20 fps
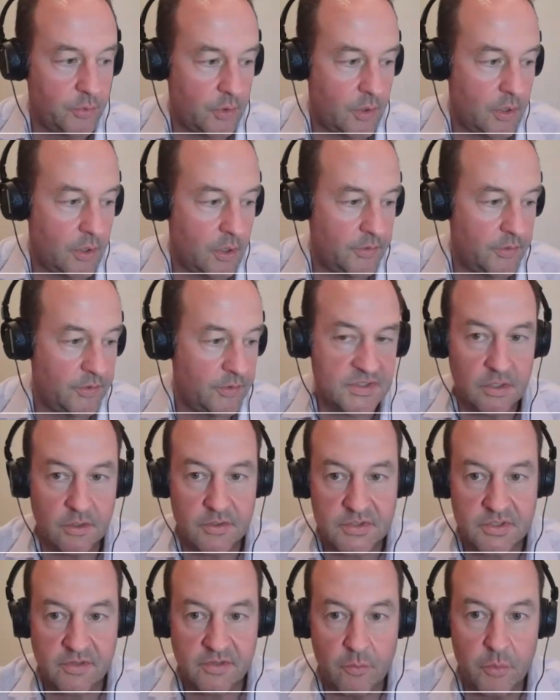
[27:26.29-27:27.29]
book called
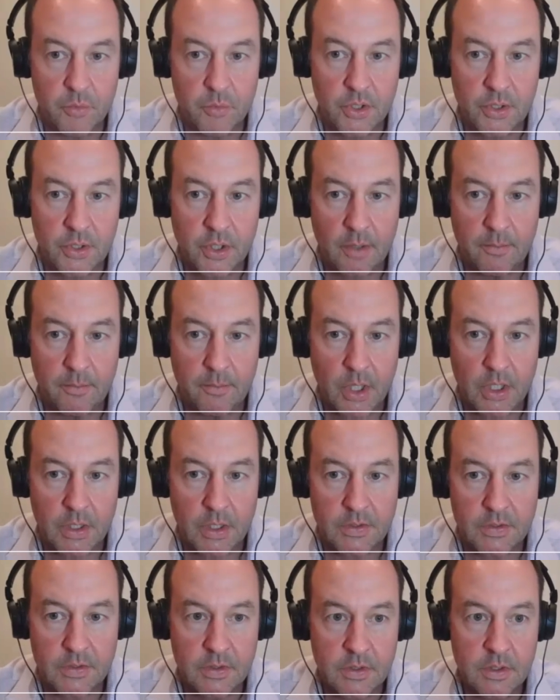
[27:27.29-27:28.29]
Secrets of a Millionaire
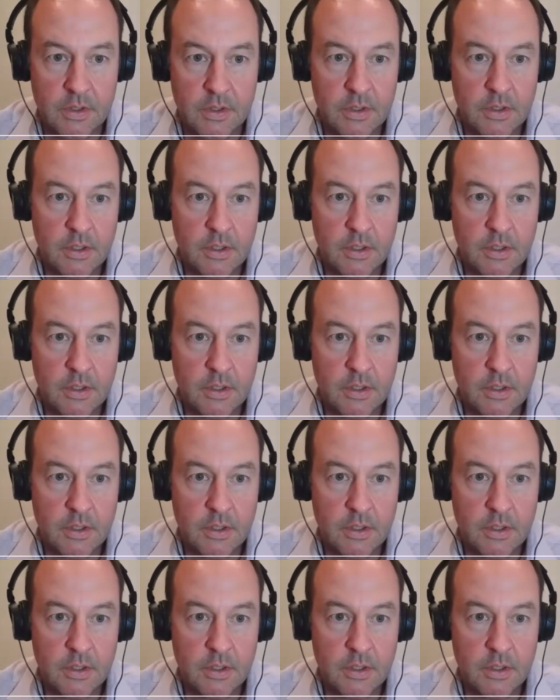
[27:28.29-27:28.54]
Mind.